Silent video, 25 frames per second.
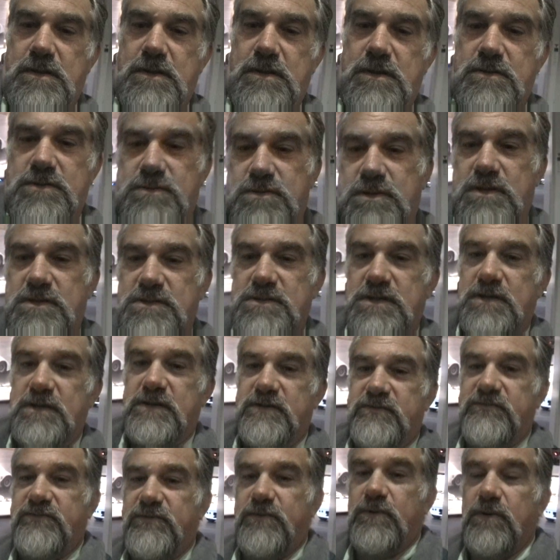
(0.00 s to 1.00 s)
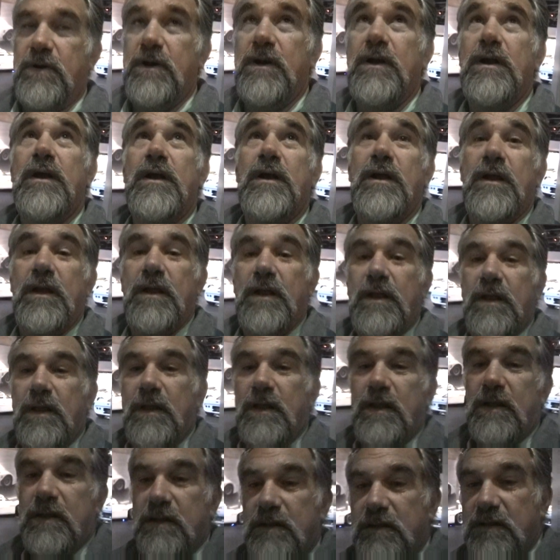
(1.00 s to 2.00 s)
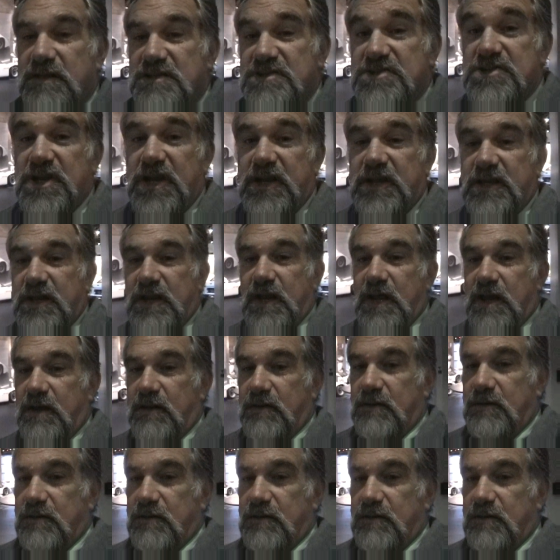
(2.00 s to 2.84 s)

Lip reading: There's what I was looking for. Let's check it out.